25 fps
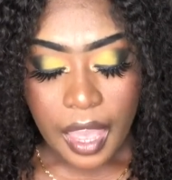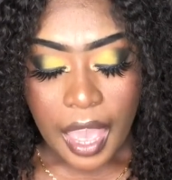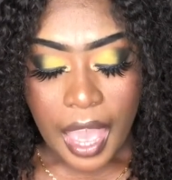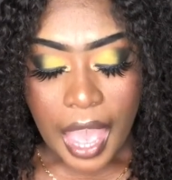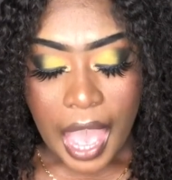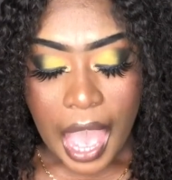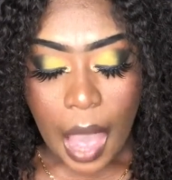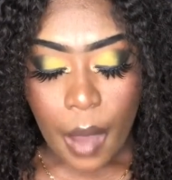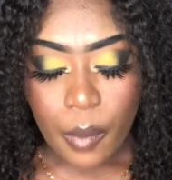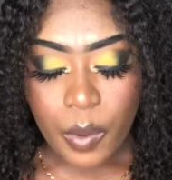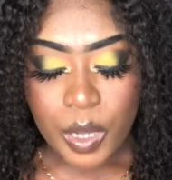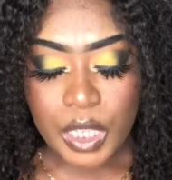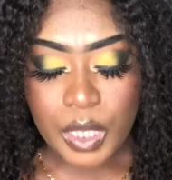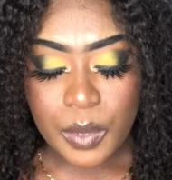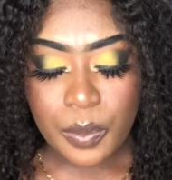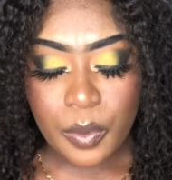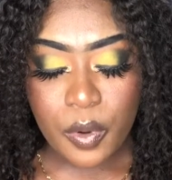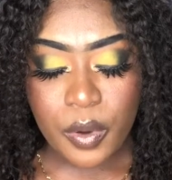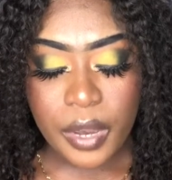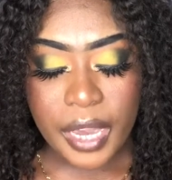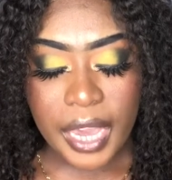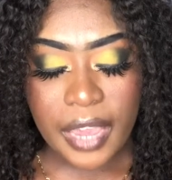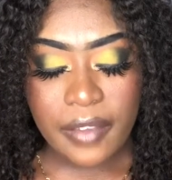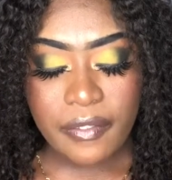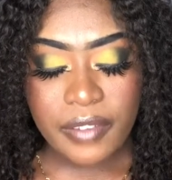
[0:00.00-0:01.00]
I would
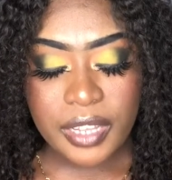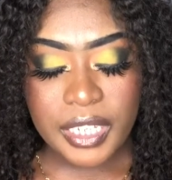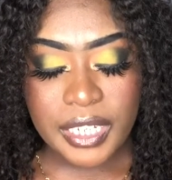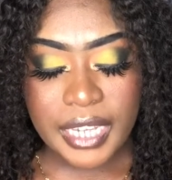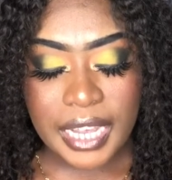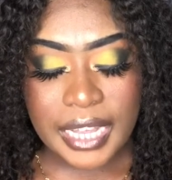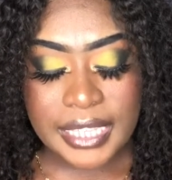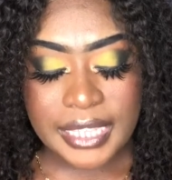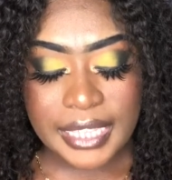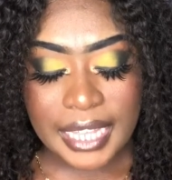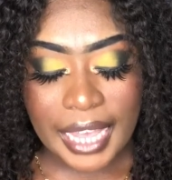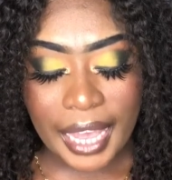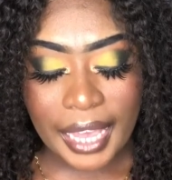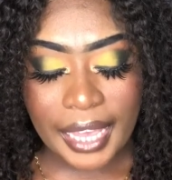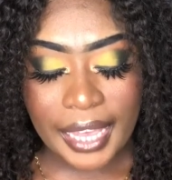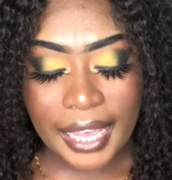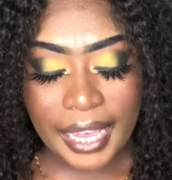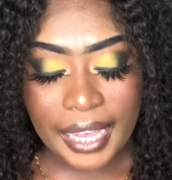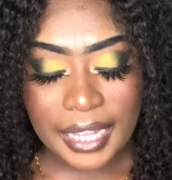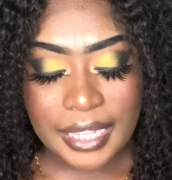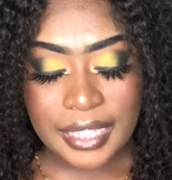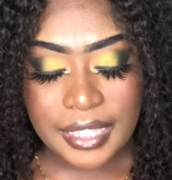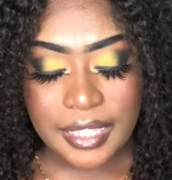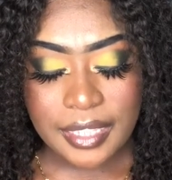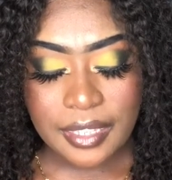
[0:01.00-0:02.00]
smoke every chance I
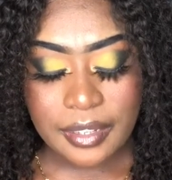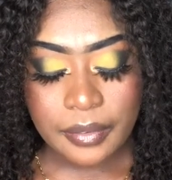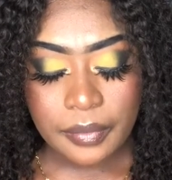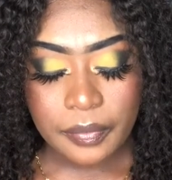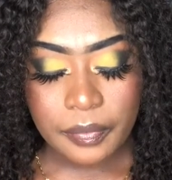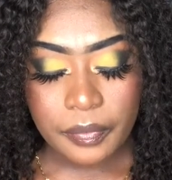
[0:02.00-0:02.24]
get.